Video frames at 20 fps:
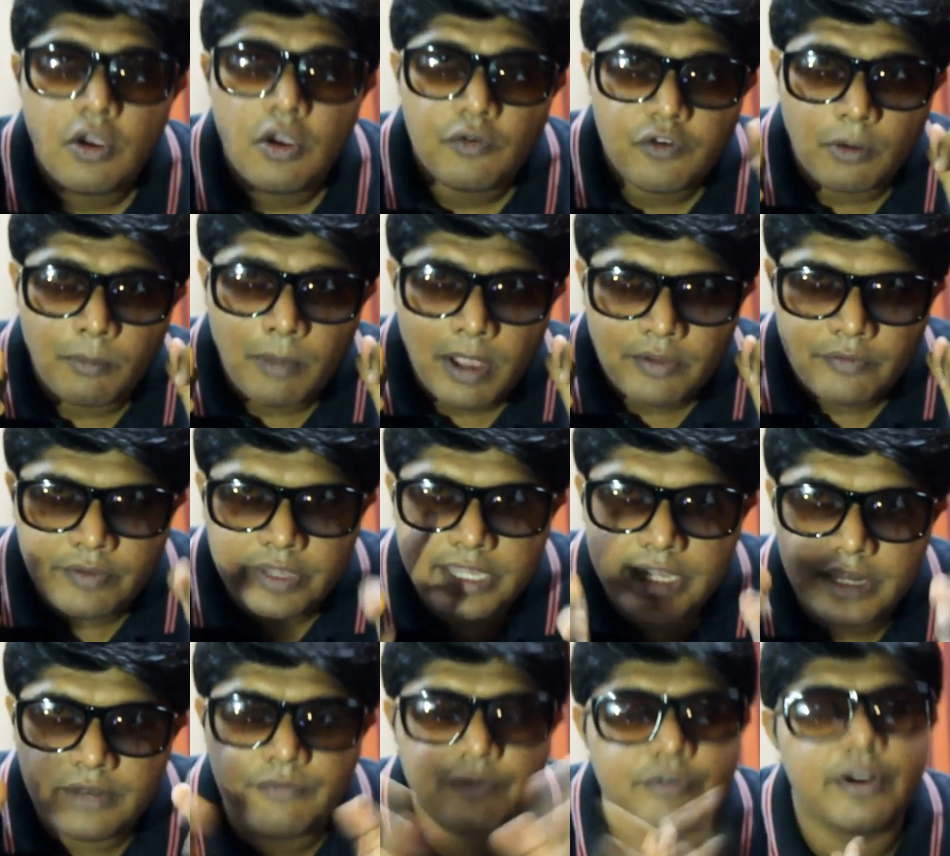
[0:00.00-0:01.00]
for my
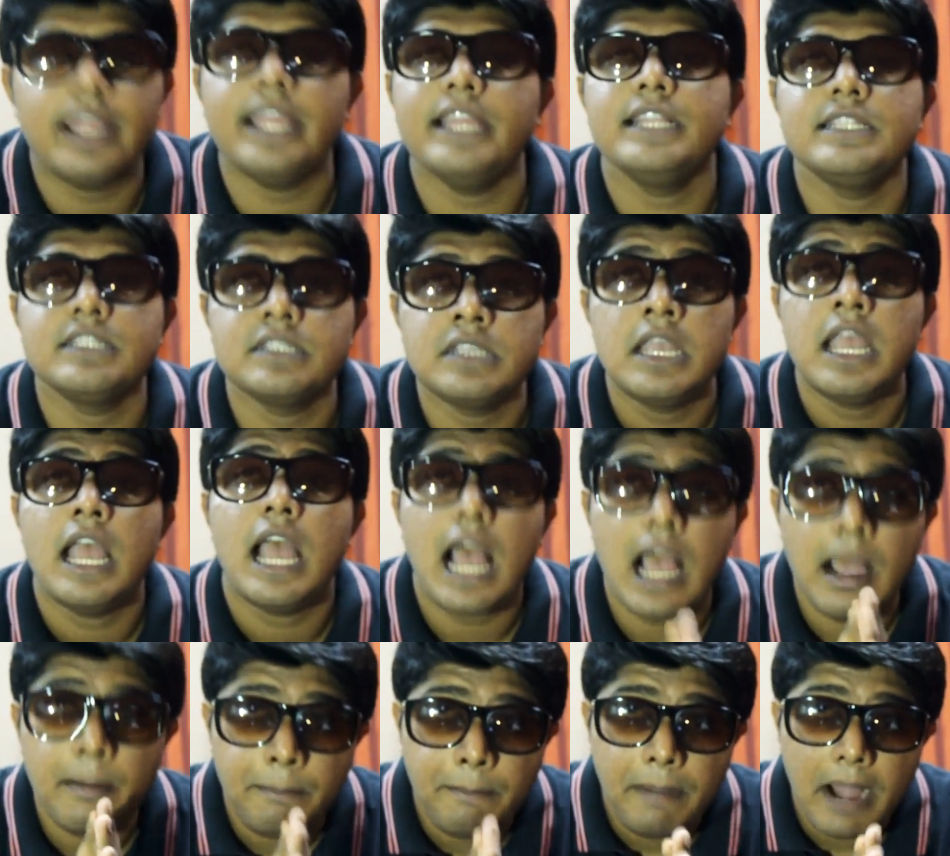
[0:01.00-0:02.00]
vegan friends,
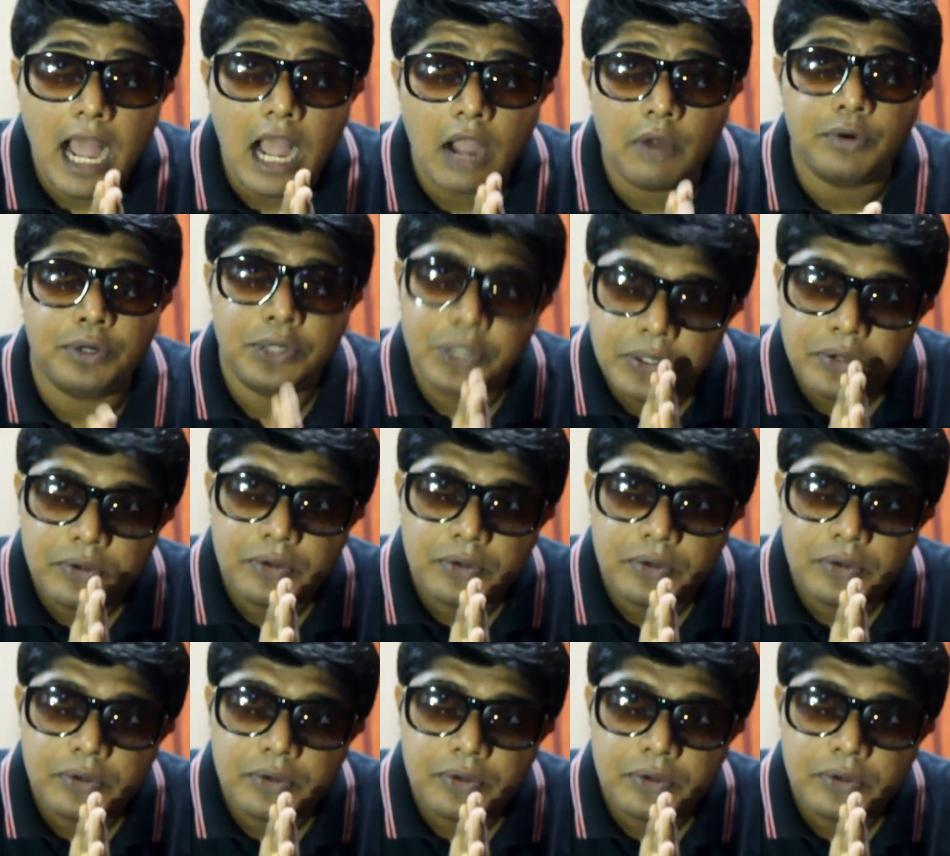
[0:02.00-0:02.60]
about